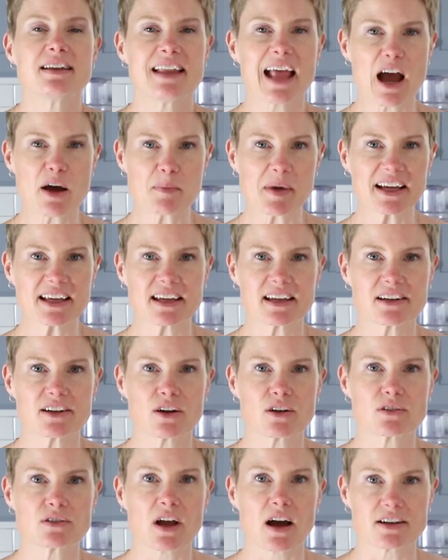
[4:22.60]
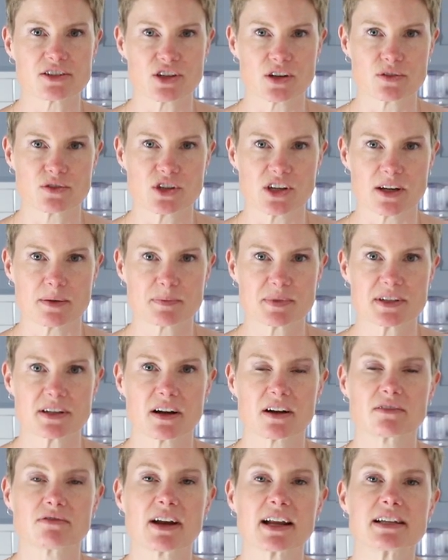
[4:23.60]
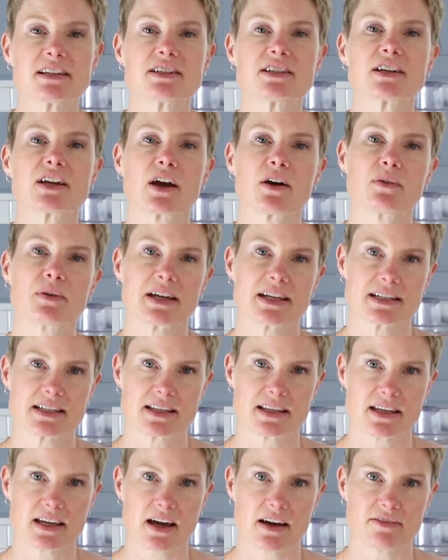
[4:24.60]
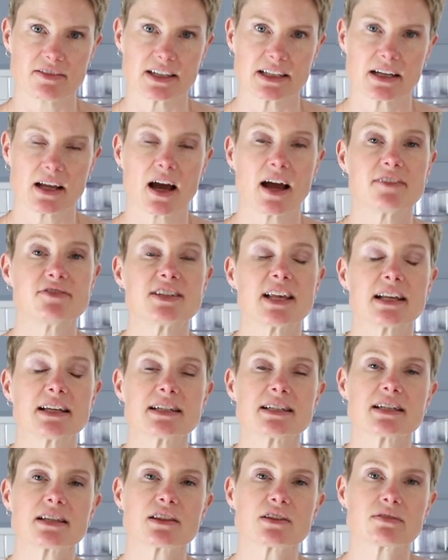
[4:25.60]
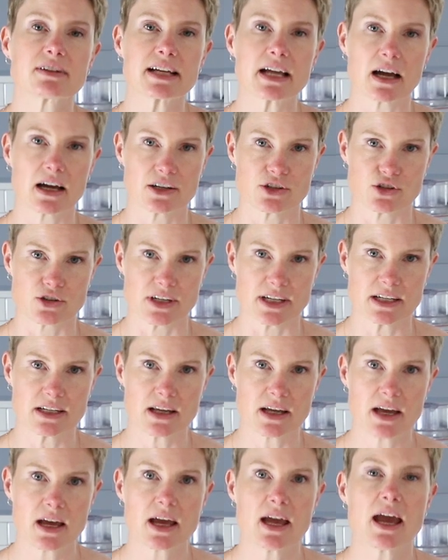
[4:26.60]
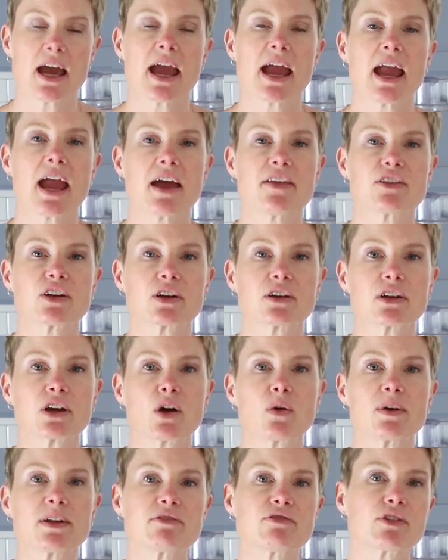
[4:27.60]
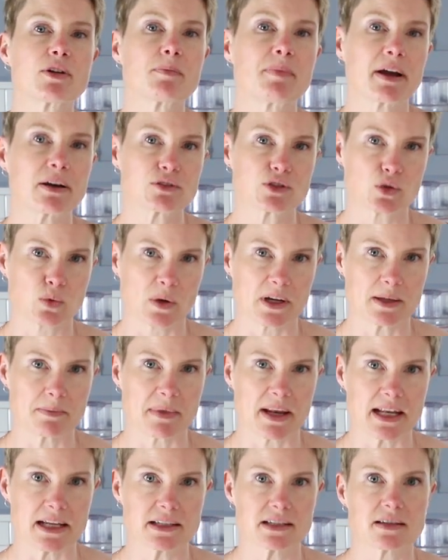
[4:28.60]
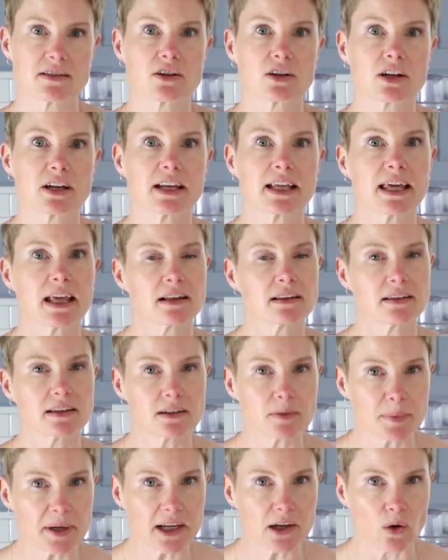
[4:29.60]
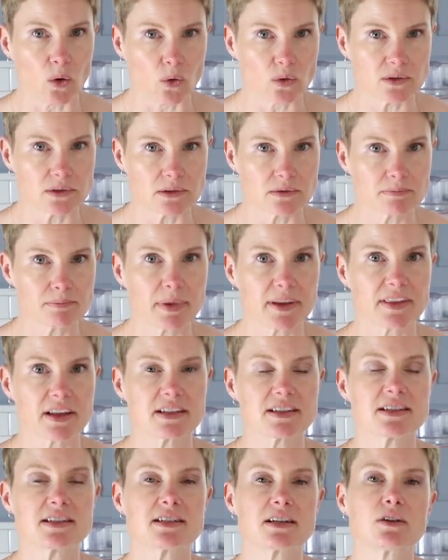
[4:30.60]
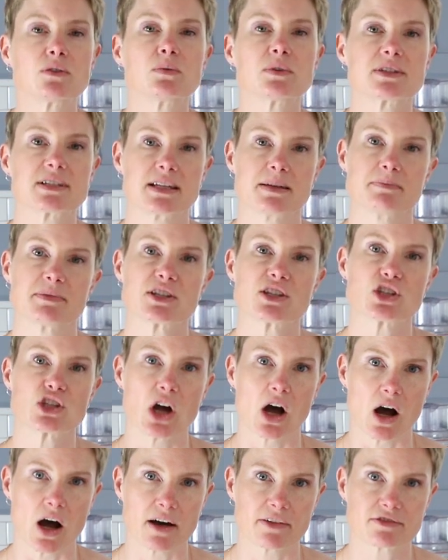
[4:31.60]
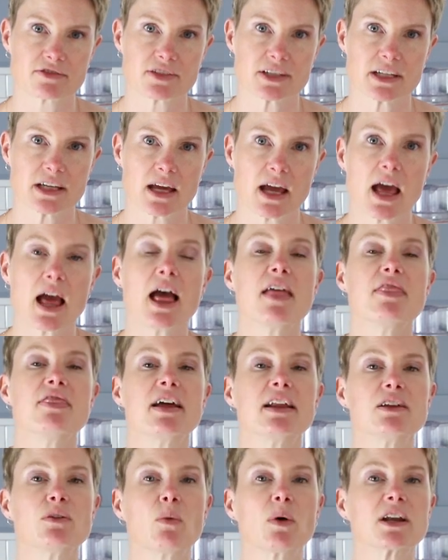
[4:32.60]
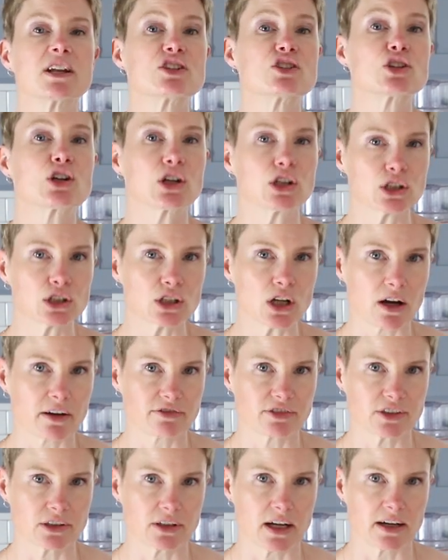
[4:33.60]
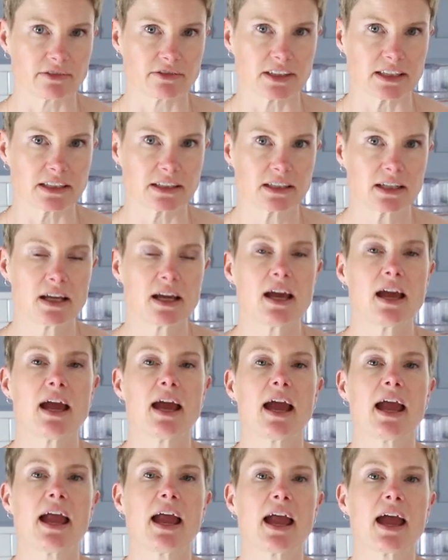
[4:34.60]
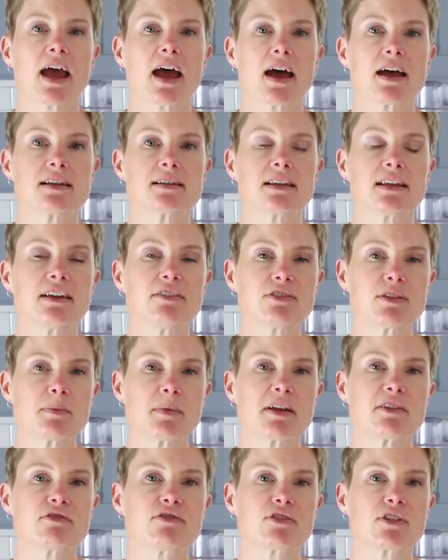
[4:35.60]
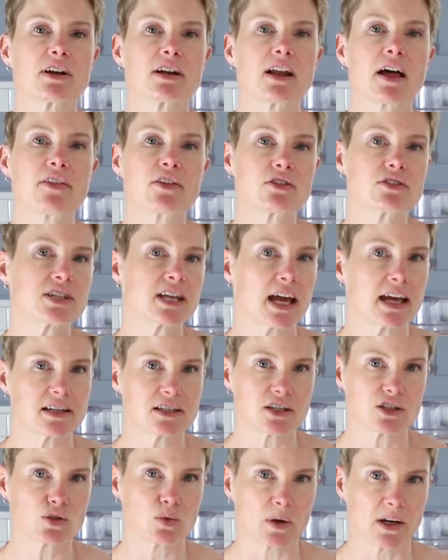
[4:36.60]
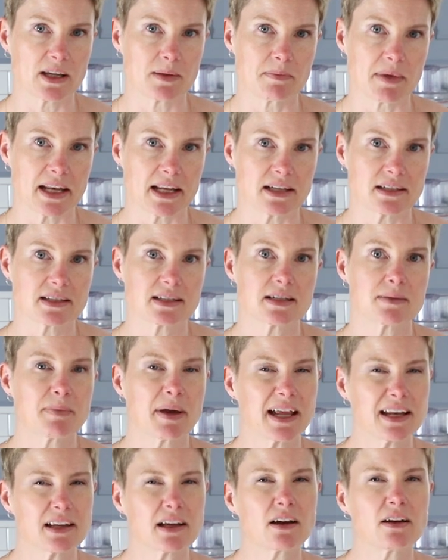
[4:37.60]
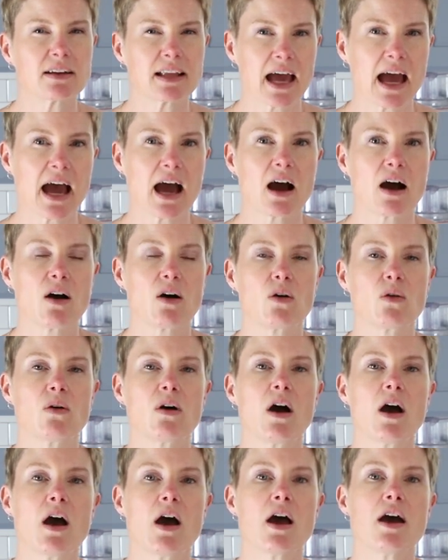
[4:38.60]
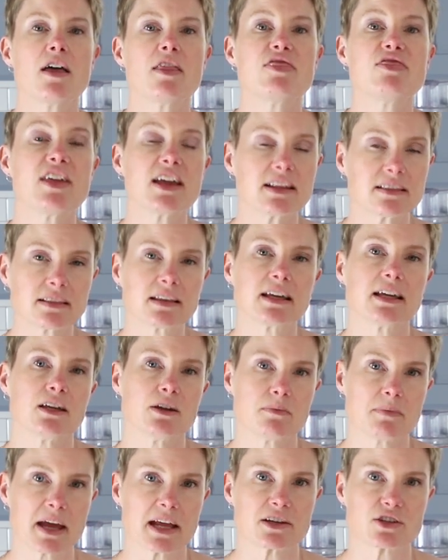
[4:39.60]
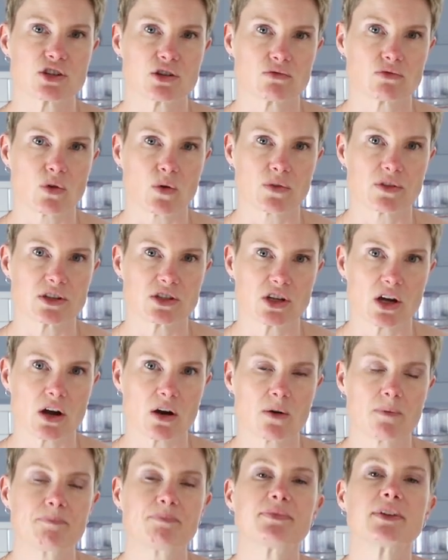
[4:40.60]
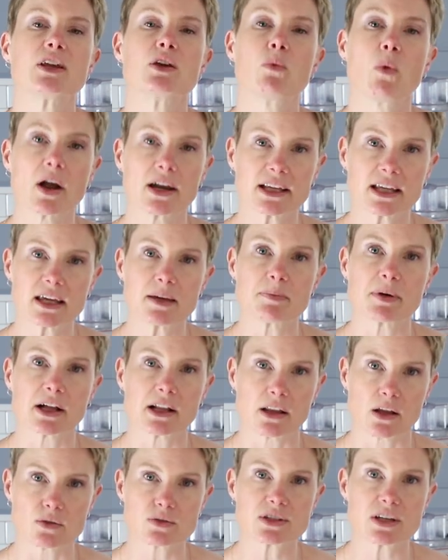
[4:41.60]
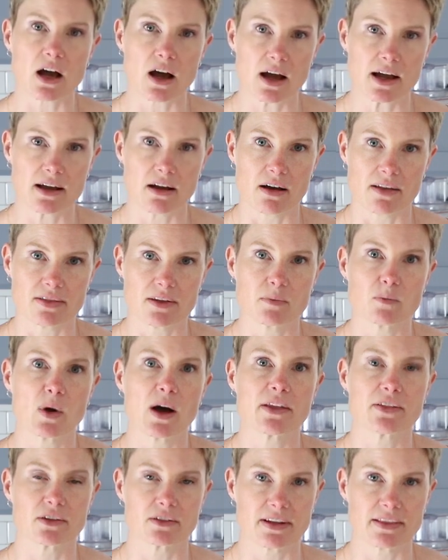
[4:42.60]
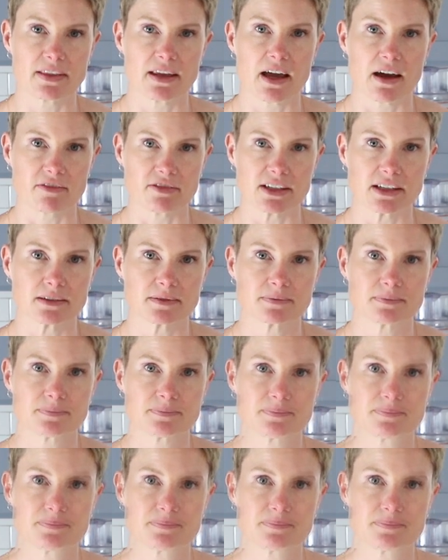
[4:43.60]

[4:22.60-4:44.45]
Now my keto nacho chips are ready to go into the oven. I've set it to 300 and they're gonna go in for about 20 minutes and they're gonna get a little bit golden, but they still will seem soft. Then you wanna turn off your oven and leave them in for another 10 to 20 minutes, depending on how thinly you manage to roll the dough. You wanna keep a close eye on them while they're in the oven.